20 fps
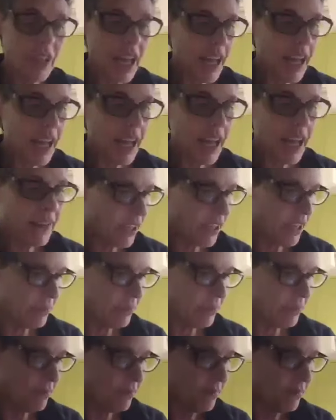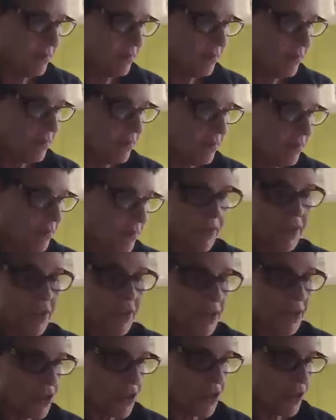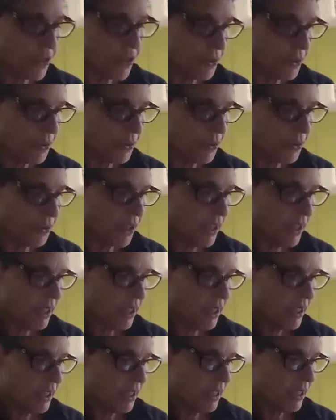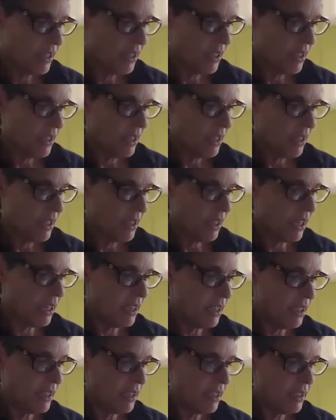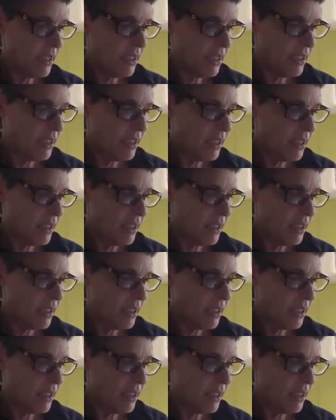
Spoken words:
Book of Life refers to a